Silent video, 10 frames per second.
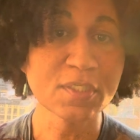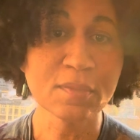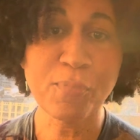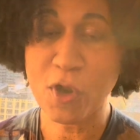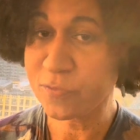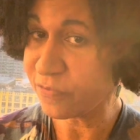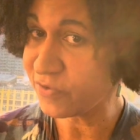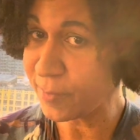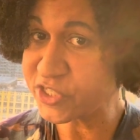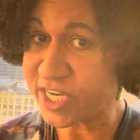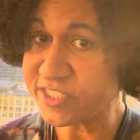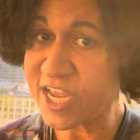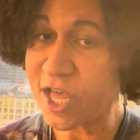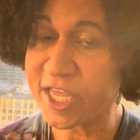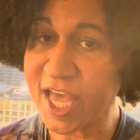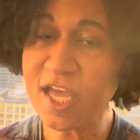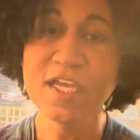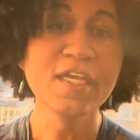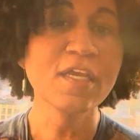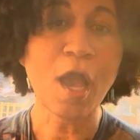born with female genitalia,
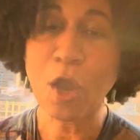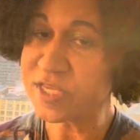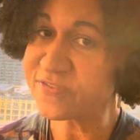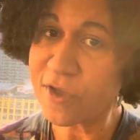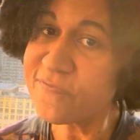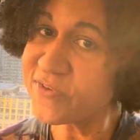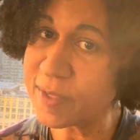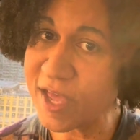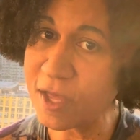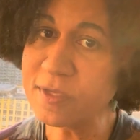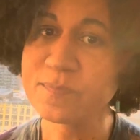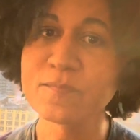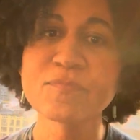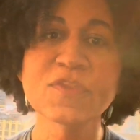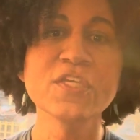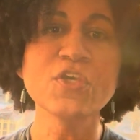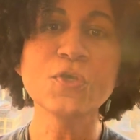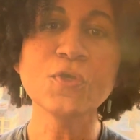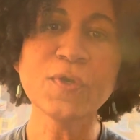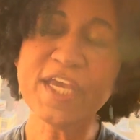always felt female,
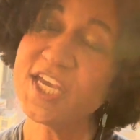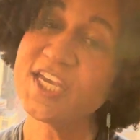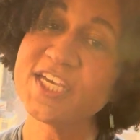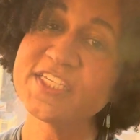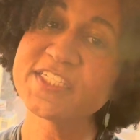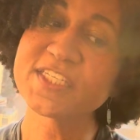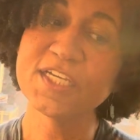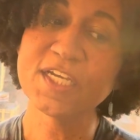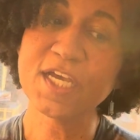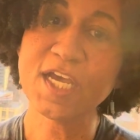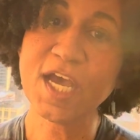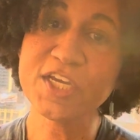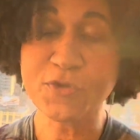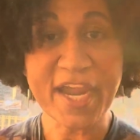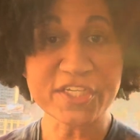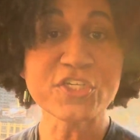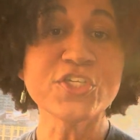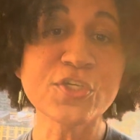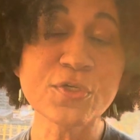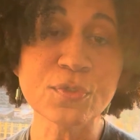who is attracted
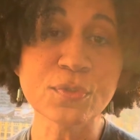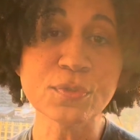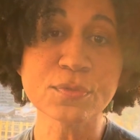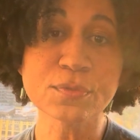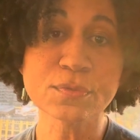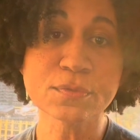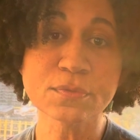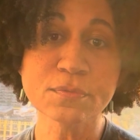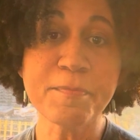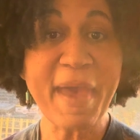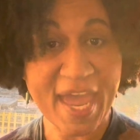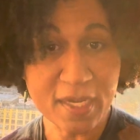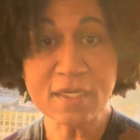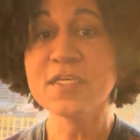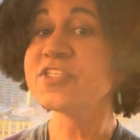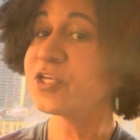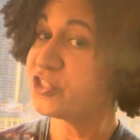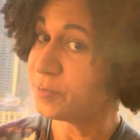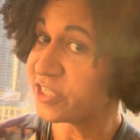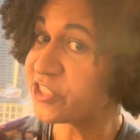to men, so
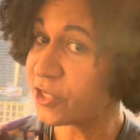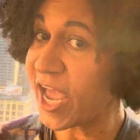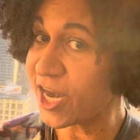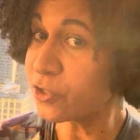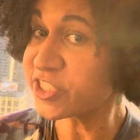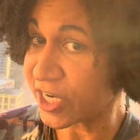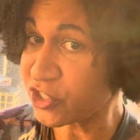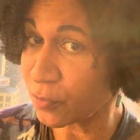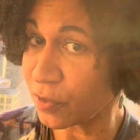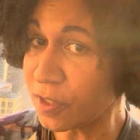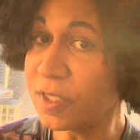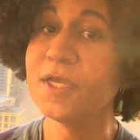she'd be considered heterosexual.